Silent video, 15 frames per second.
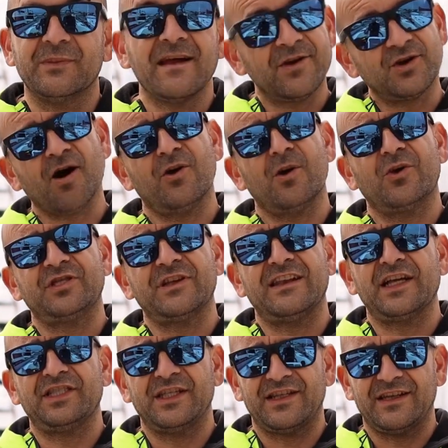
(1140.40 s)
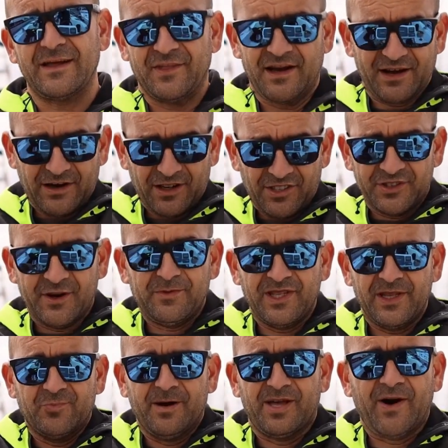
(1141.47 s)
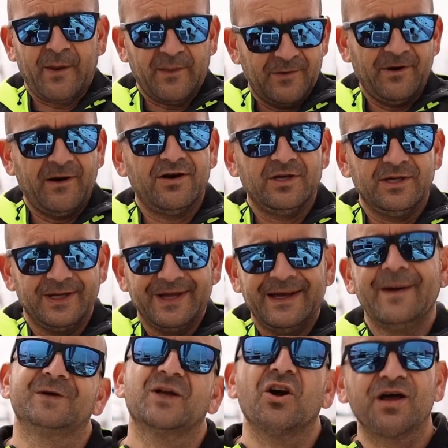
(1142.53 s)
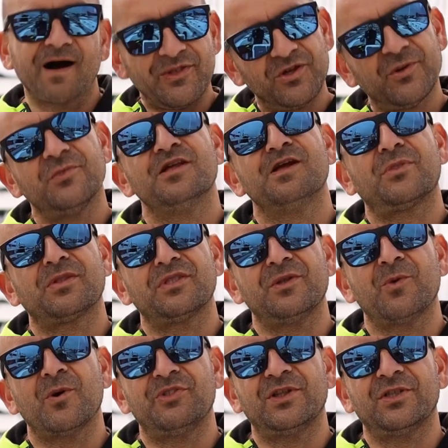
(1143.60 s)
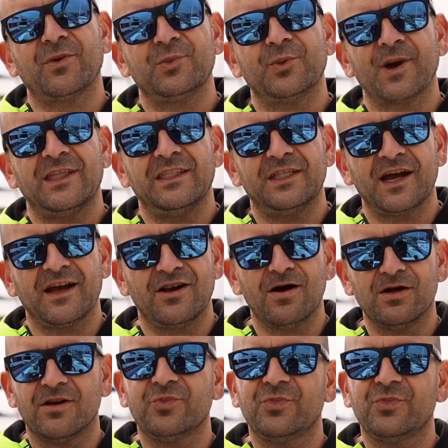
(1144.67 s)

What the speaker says: You have all the links in the video description below. See you in an upcoming episode of The Low Cost Sailor.